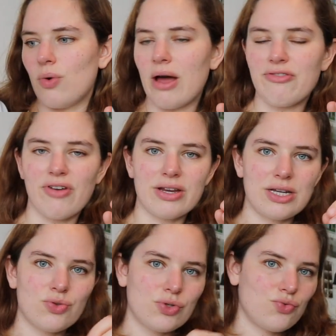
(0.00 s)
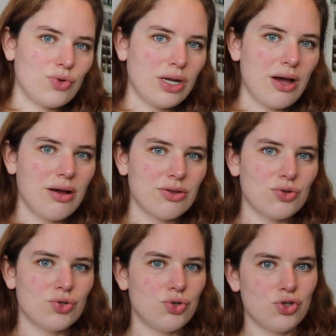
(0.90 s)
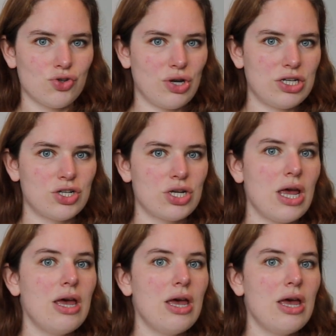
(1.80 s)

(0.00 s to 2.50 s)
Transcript: I find that it was really hard not to stretch